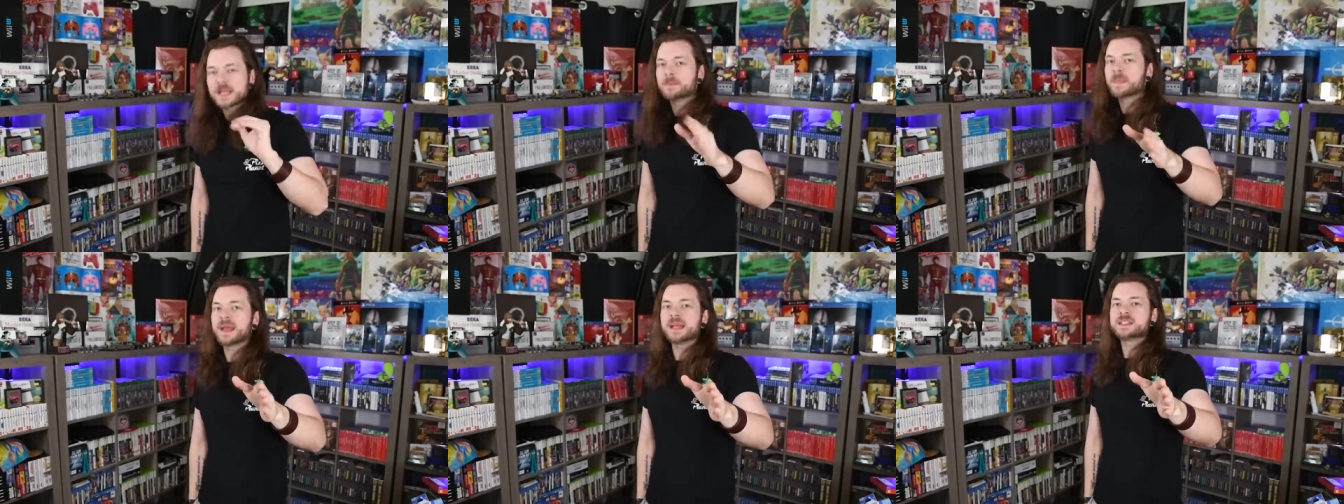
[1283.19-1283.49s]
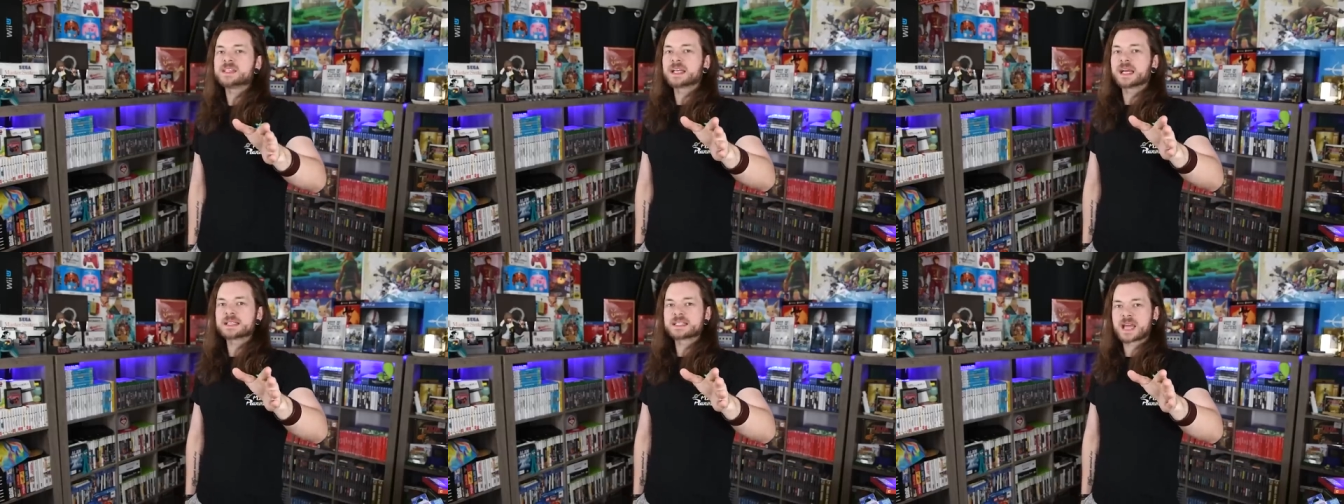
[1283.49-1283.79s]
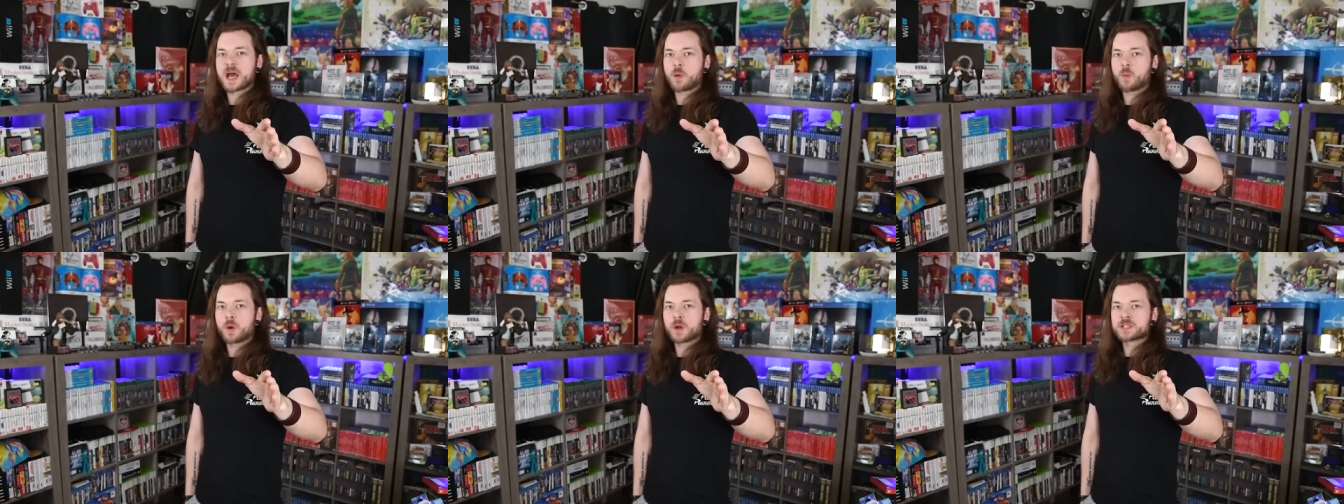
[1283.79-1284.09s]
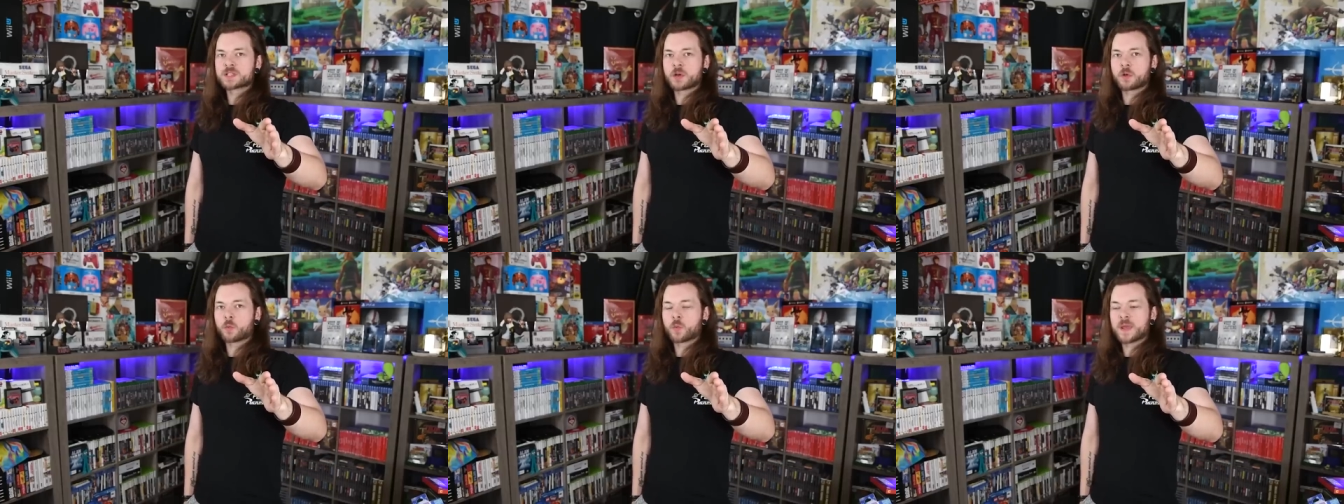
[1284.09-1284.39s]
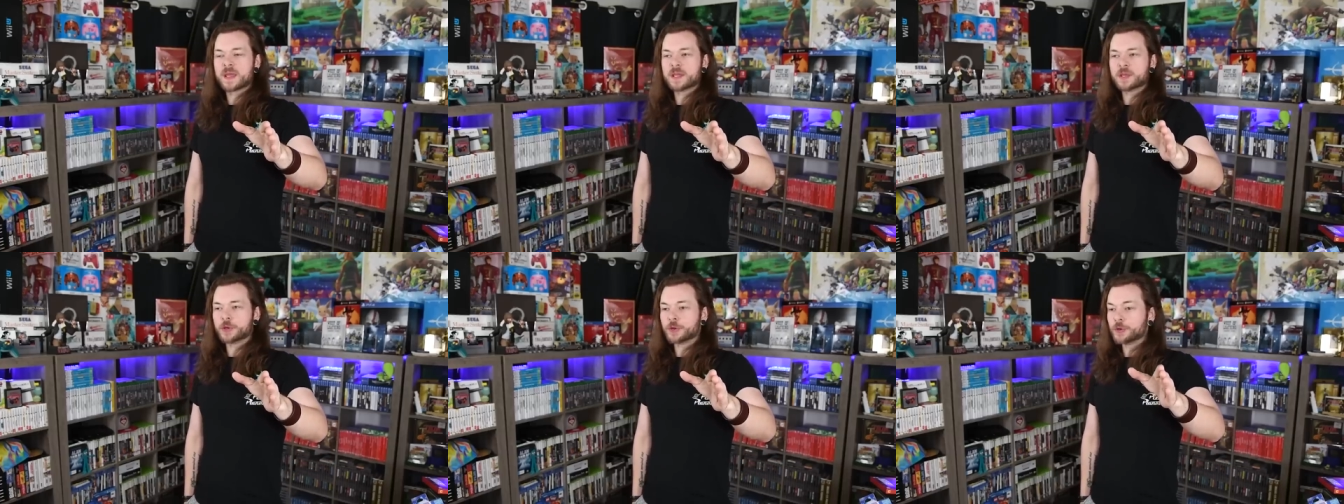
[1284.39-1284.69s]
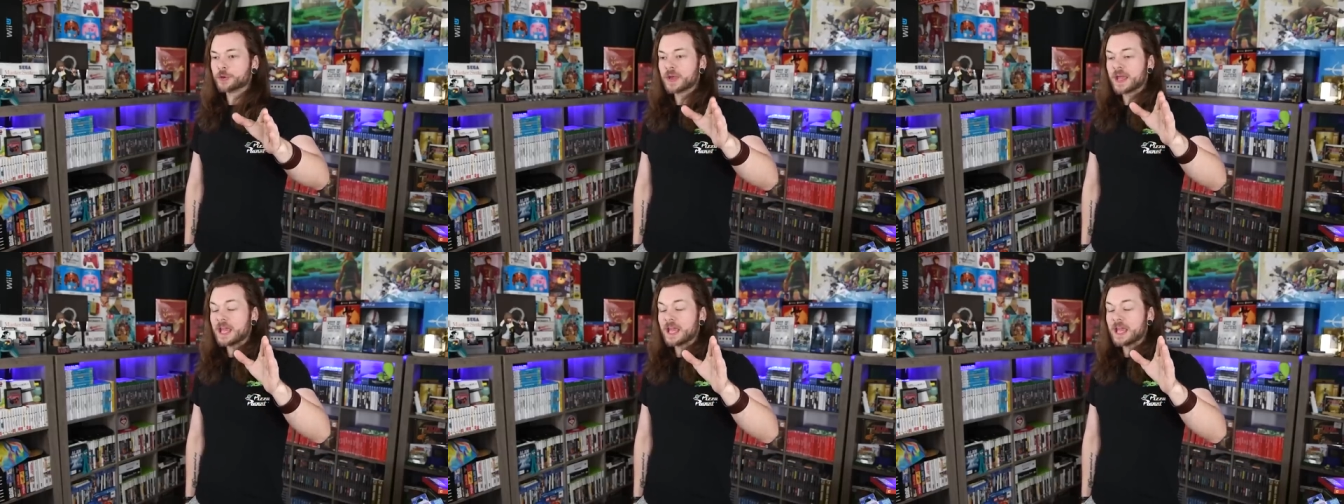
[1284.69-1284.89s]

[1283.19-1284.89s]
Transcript: amazing as that was on Wii U,